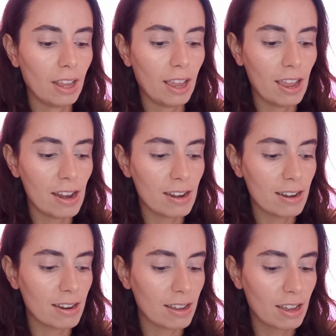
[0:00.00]
and
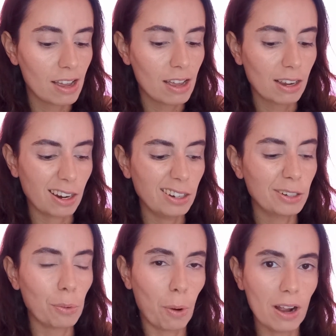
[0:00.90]
kind of
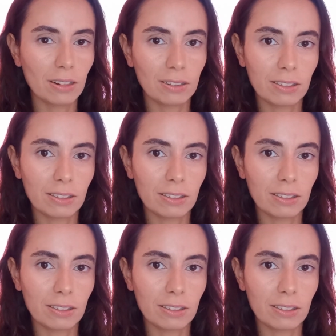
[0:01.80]
wild.